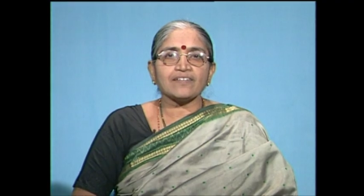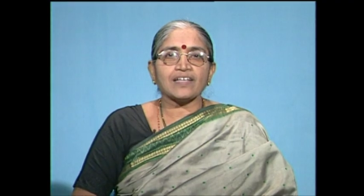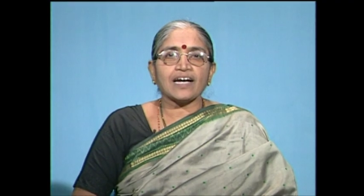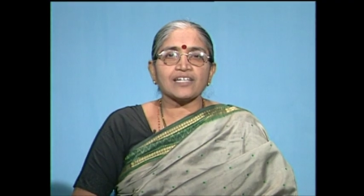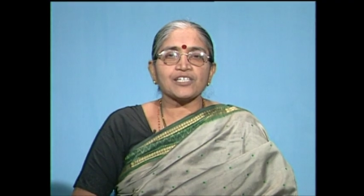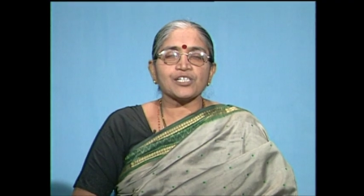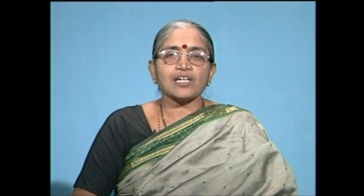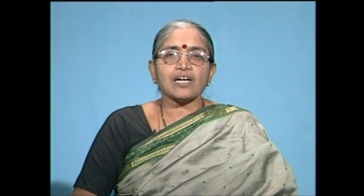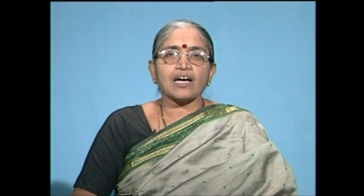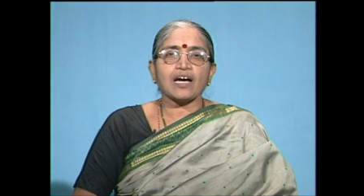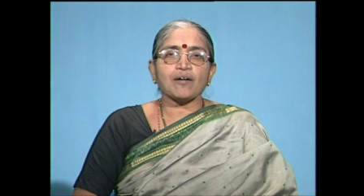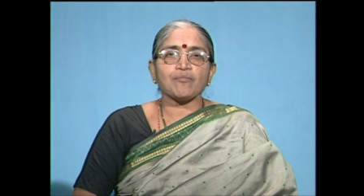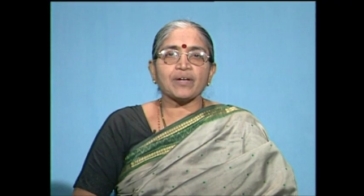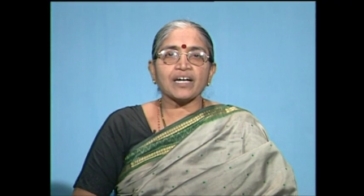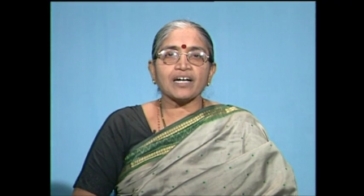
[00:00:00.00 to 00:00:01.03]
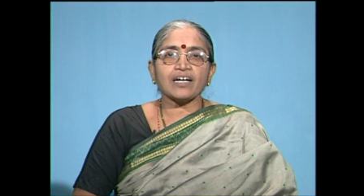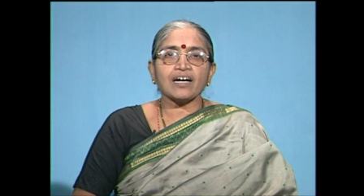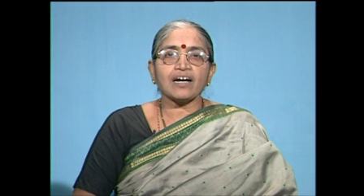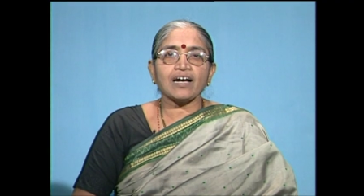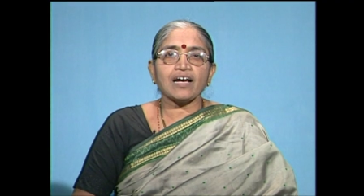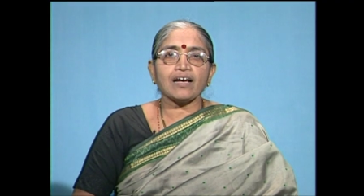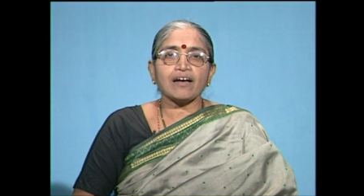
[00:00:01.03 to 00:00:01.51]
that America
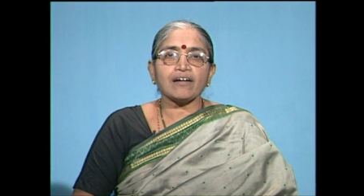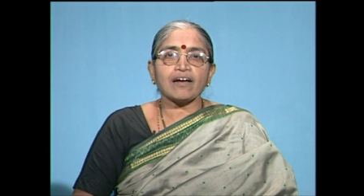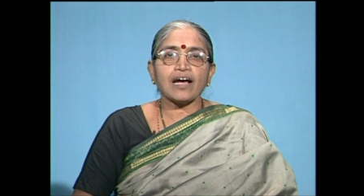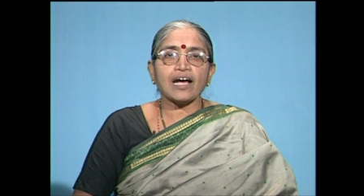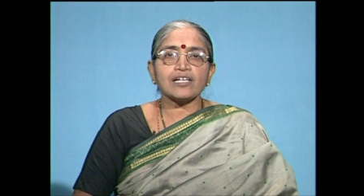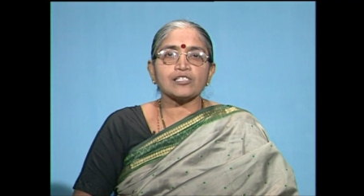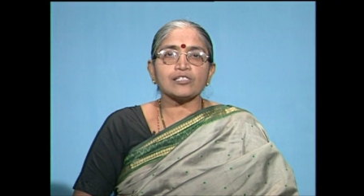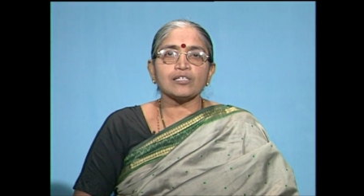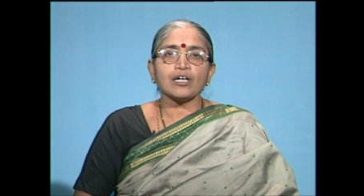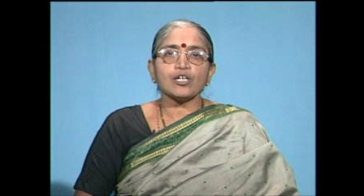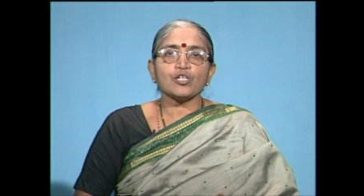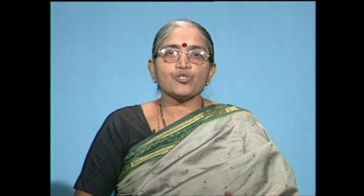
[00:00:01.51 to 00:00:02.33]
ha has